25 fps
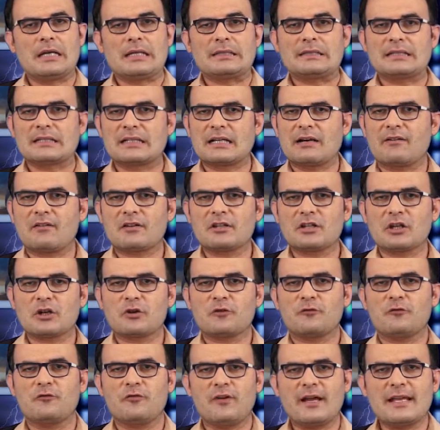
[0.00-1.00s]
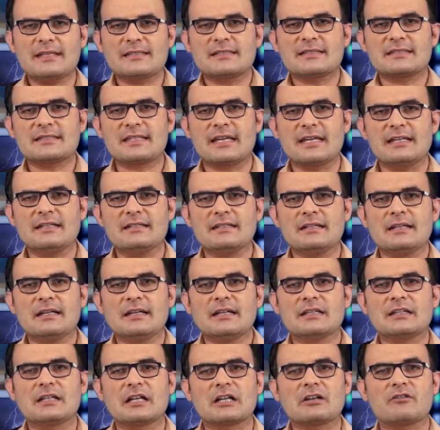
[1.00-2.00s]
The governor of Van said
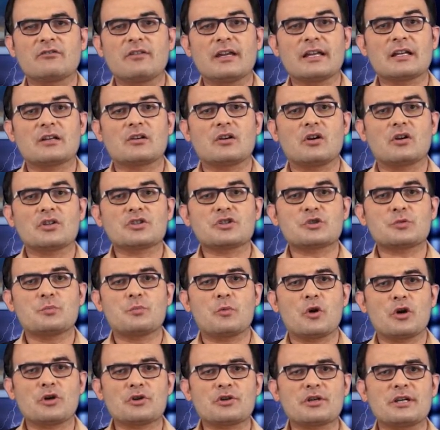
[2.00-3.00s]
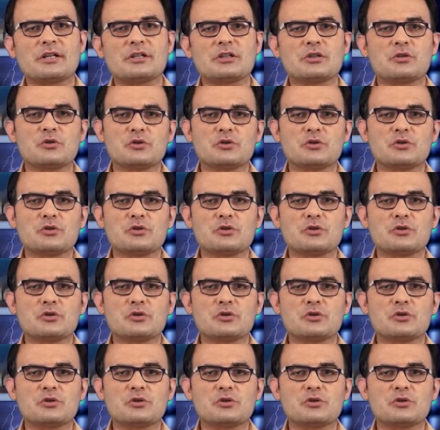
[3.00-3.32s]
the quake caused moderate